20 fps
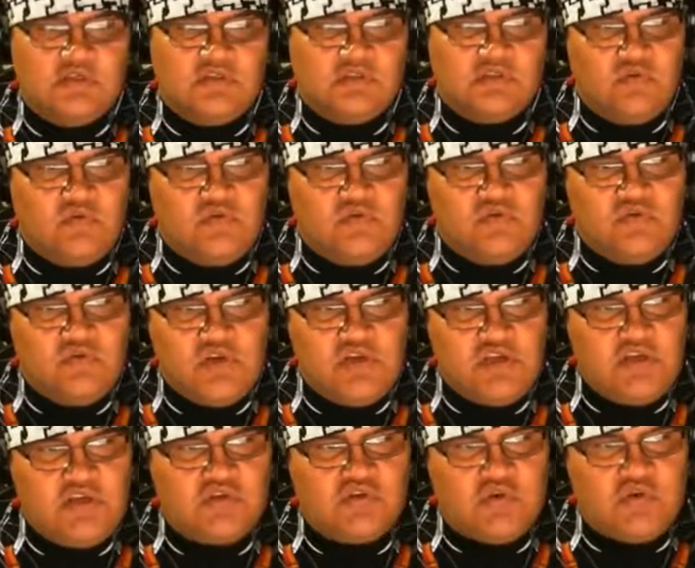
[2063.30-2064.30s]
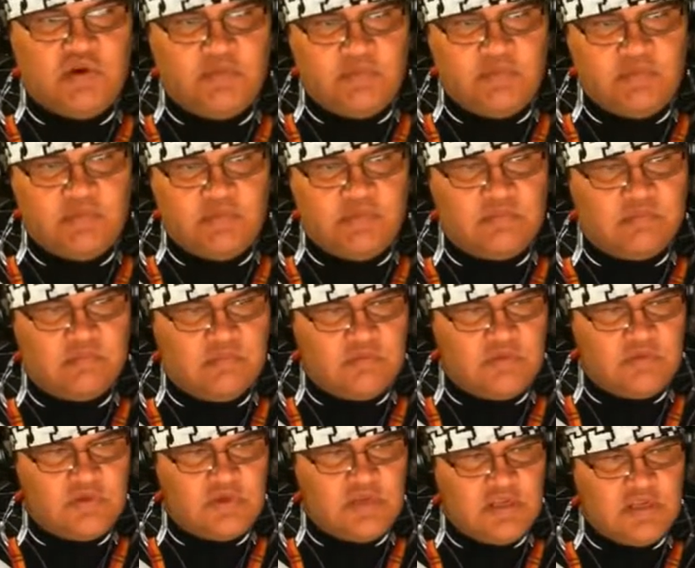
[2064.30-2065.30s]
So you need Trump.
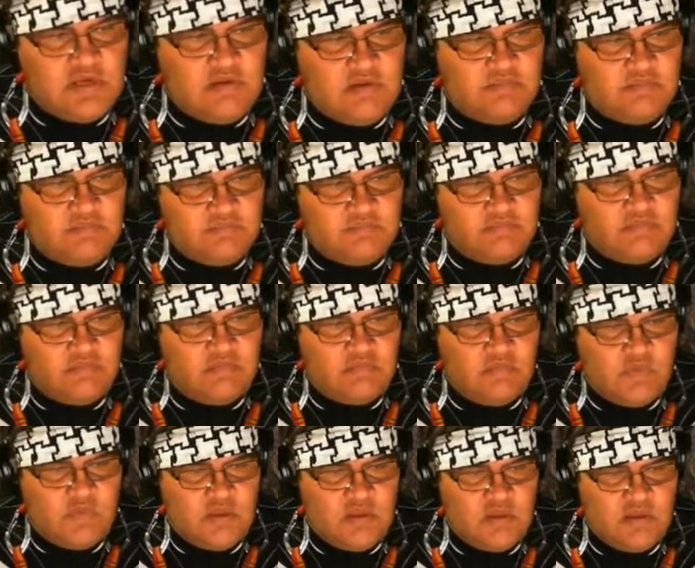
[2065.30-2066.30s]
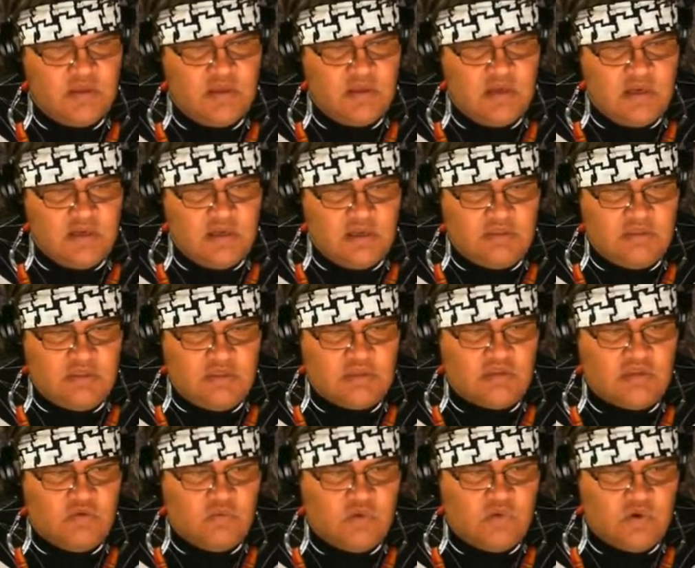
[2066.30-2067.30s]
You need him. And I
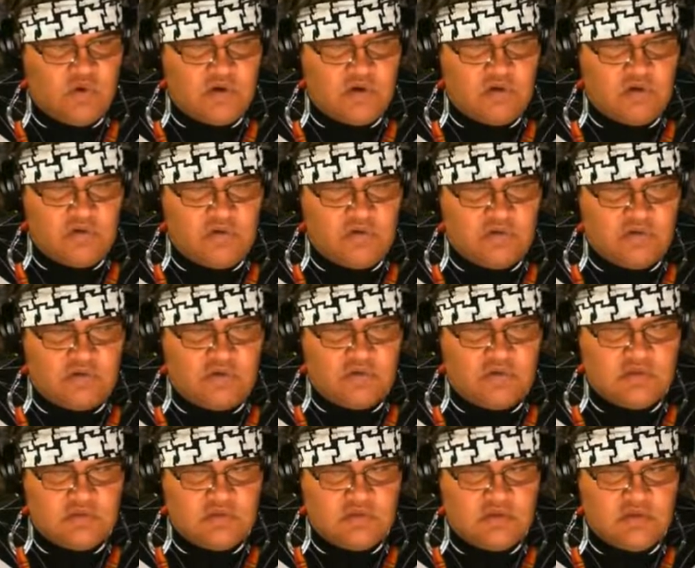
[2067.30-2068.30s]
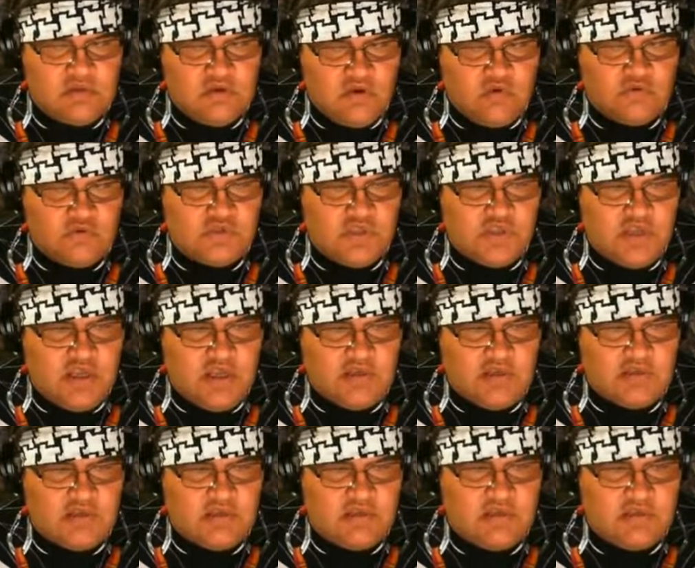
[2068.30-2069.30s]
think the world knows
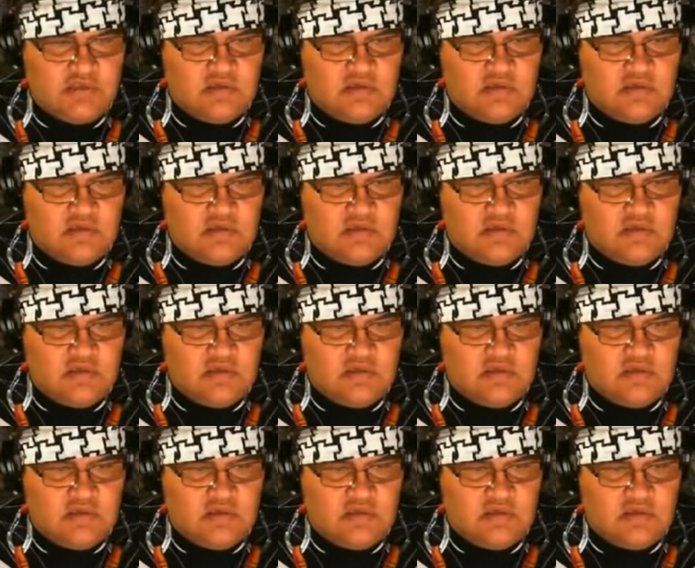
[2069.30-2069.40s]
that.